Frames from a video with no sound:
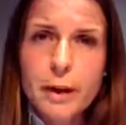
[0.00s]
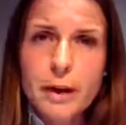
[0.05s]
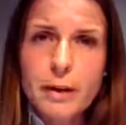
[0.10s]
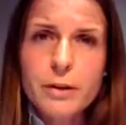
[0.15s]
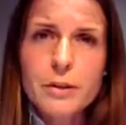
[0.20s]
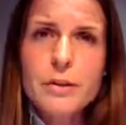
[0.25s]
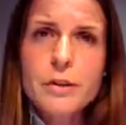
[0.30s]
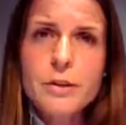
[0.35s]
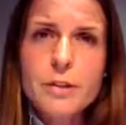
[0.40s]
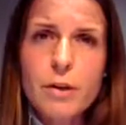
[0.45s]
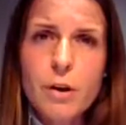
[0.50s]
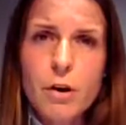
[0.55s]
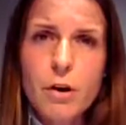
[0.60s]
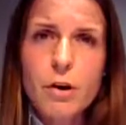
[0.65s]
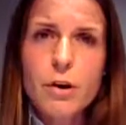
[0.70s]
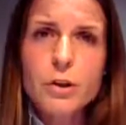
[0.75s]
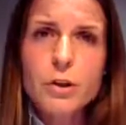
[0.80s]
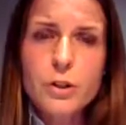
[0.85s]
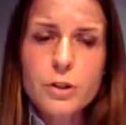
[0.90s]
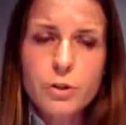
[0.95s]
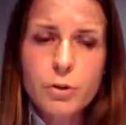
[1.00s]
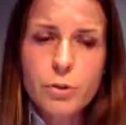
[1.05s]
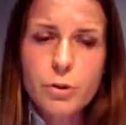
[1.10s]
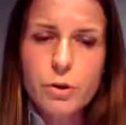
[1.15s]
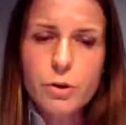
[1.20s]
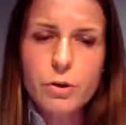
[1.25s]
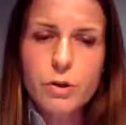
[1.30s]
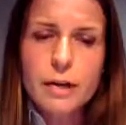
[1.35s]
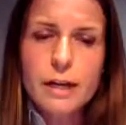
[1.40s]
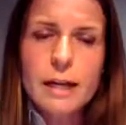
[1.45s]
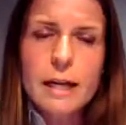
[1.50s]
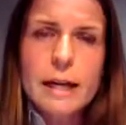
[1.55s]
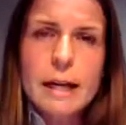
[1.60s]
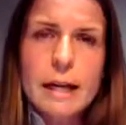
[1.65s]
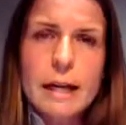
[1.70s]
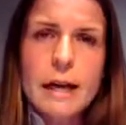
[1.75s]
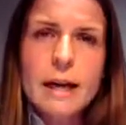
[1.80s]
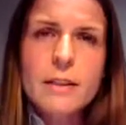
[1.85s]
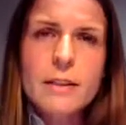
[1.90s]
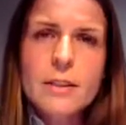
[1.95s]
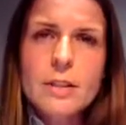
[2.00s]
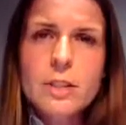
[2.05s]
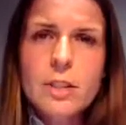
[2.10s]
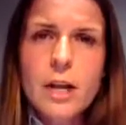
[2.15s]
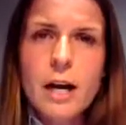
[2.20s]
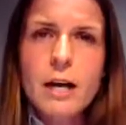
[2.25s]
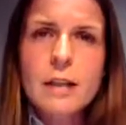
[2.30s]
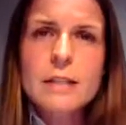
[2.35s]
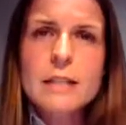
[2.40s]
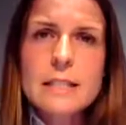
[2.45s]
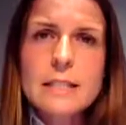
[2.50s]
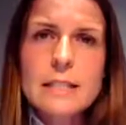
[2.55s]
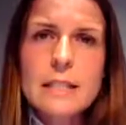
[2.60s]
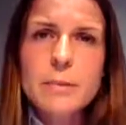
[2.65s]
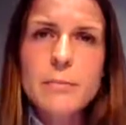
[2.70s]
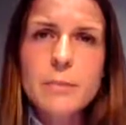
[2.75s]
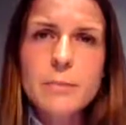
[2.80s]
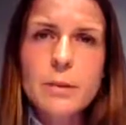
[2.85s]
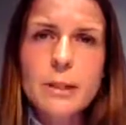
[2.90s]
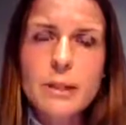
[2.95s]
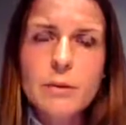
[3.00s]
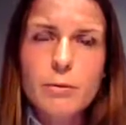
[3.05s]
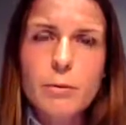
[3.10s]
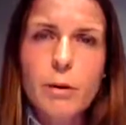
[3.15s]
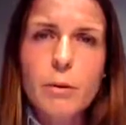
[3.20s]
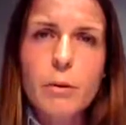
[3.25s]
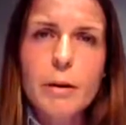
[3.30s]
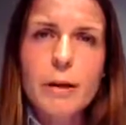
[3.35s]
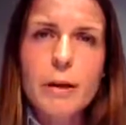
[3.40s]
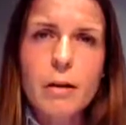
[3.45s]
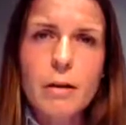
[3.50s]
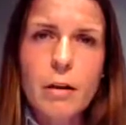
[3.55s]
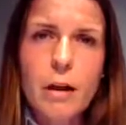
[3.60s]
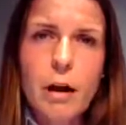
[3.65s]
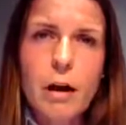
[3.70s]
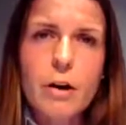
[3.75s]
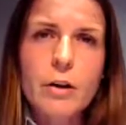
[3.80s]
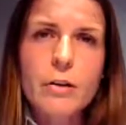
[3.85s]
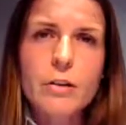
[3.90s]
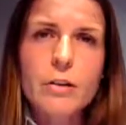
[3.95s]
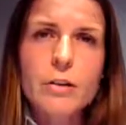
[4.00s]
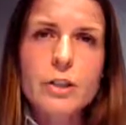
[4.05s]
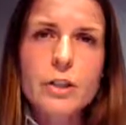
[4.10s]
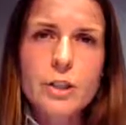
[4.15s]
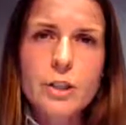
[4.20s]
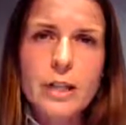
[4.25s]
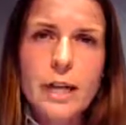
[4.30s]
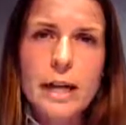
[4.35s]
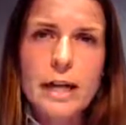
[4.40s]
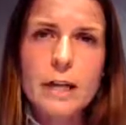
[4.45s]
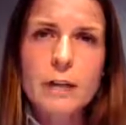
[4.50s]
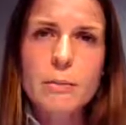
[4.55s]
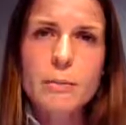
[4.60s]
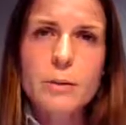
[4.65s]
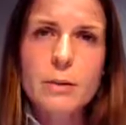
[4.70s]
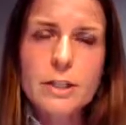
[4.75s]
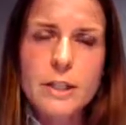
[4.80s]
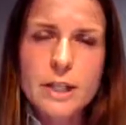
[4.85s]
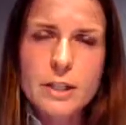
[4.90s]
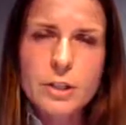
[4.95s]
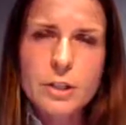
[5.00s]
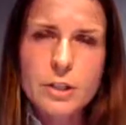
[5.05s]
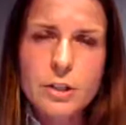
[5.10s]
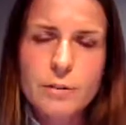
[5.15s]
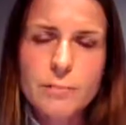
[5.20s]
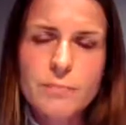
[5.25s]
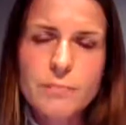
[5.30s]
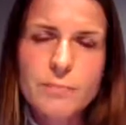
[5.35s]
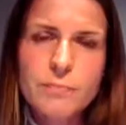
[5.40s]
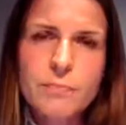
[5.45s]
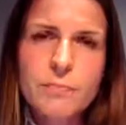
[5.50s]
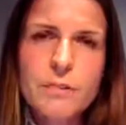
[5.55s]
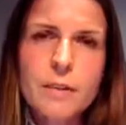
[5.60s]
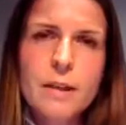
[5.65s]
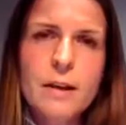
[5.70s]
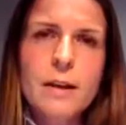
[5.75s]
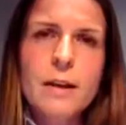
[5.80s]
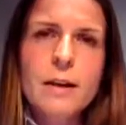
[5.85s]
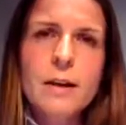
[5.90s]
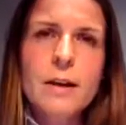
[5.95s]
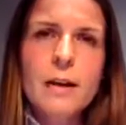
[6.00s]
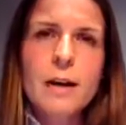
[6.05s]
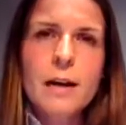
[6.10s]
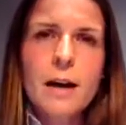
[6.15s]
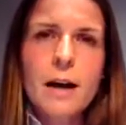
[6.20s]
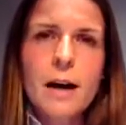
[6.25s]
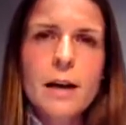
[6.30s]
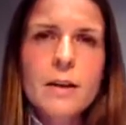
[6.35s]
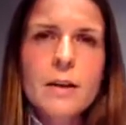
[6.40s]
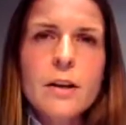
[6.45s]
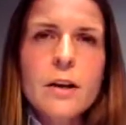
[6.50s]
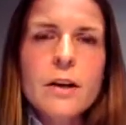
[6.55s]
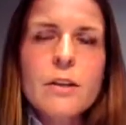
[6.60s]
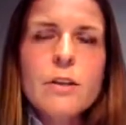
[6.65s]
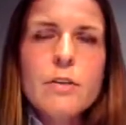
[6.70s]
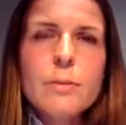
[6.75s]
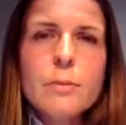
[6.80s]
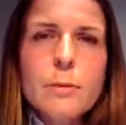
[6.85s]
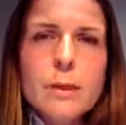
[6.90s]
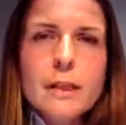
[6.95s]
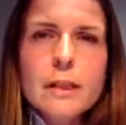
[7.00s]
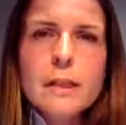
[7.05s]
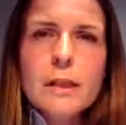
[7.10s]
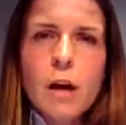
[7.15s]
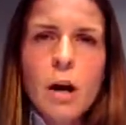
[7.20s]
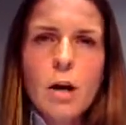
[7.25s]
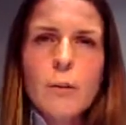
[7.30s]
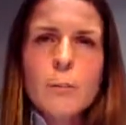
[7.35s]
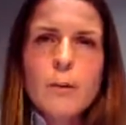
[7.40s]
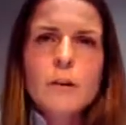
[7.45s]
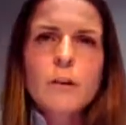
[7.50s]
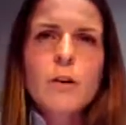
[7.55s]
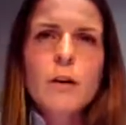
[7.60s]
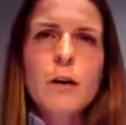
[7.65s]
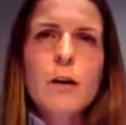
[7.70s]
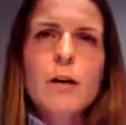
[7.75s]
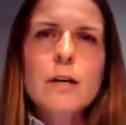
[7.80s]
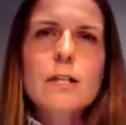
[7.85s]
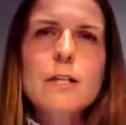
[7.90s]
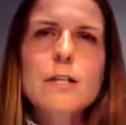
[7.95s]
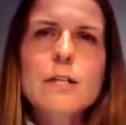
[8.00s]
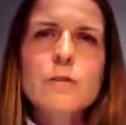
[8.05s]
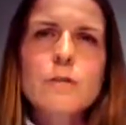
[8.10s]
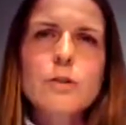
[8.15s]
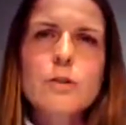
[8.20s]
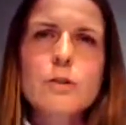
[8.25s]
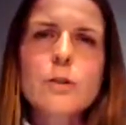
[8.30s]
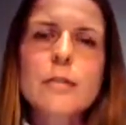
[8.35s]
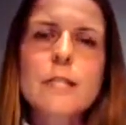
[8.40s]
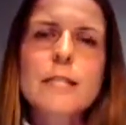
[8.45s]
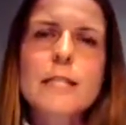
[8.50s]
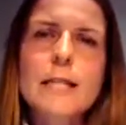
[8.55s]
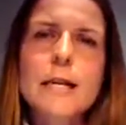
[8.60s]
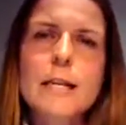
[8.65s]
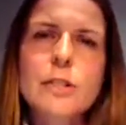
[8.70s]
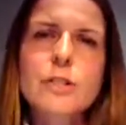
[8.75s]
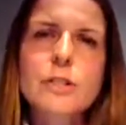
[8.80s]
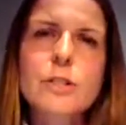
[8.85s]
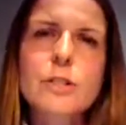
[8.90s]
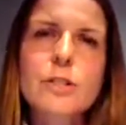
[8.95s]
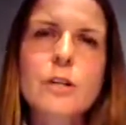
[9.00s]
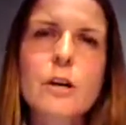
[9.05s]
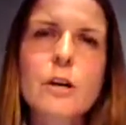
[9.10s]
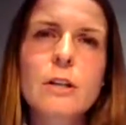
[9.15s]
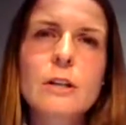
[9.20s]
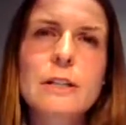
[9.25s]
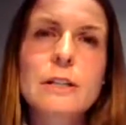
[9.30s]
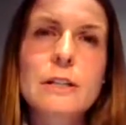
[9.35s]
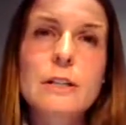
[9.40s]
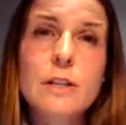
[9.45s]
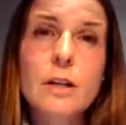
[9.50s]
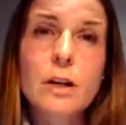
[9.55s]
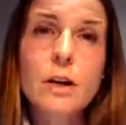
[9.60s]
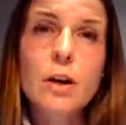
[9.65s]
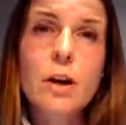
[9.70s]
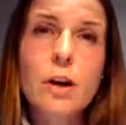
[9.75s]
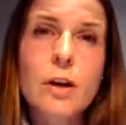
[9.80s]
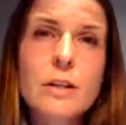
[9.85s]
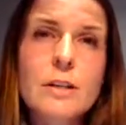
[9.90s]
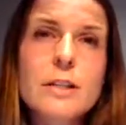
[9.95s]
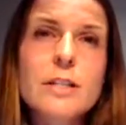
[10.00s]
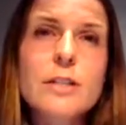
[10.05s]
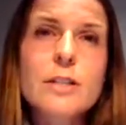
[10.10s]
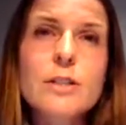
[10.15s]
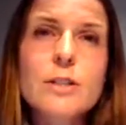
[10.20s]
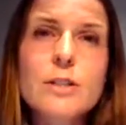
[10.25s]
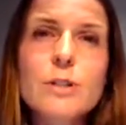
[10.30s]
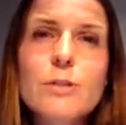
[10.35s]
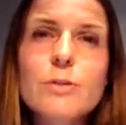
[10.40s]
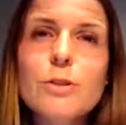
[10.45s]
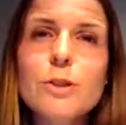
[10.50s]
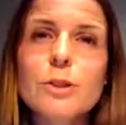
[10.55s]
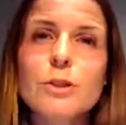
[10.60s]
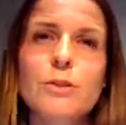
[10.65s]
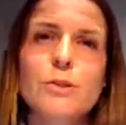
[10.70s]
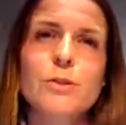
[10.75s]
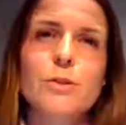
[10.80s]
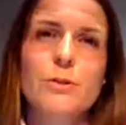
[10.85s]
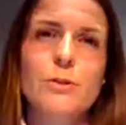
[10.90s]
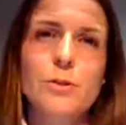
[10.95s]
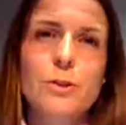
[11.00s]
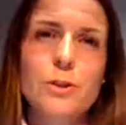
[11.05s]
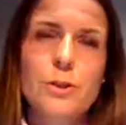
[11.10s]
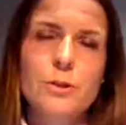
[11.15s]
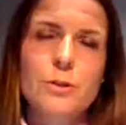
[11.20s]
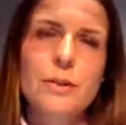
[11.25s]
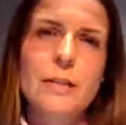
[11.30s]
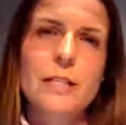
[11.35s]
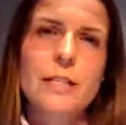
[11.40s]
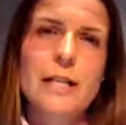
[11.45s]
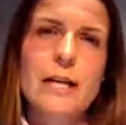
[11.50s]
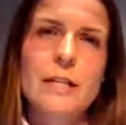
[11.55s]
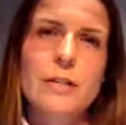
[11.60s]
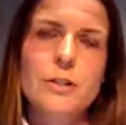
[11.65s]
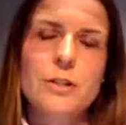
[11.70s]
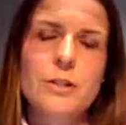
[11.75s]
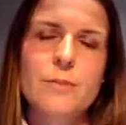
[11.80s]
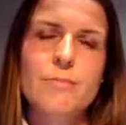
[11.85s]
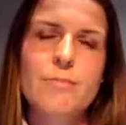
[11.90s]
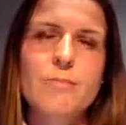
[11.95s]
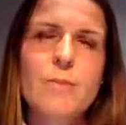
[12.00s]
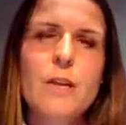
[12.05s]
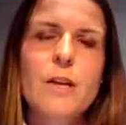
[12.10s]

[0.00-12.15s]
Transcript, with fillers: parents are shorter and the child is simply growing along their genetic potential. Another really common cause of short stature is called con constitutional so short stature.